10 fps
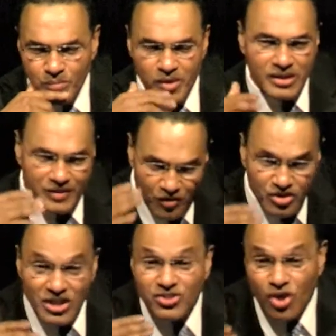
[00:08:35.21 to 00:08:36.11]
Because if you
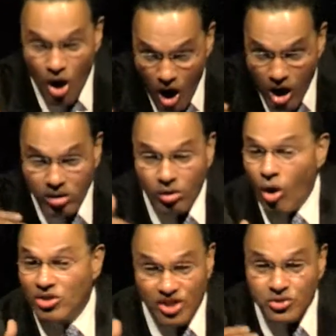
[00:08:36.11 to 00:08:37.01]
just talk
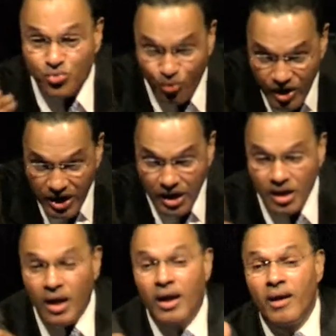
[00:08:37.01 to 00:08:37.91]
or just
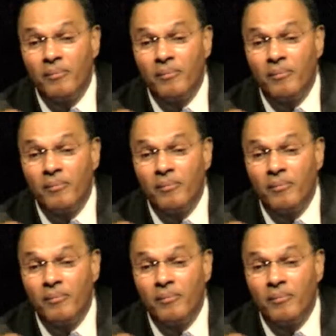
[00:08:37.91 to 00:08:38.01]
read,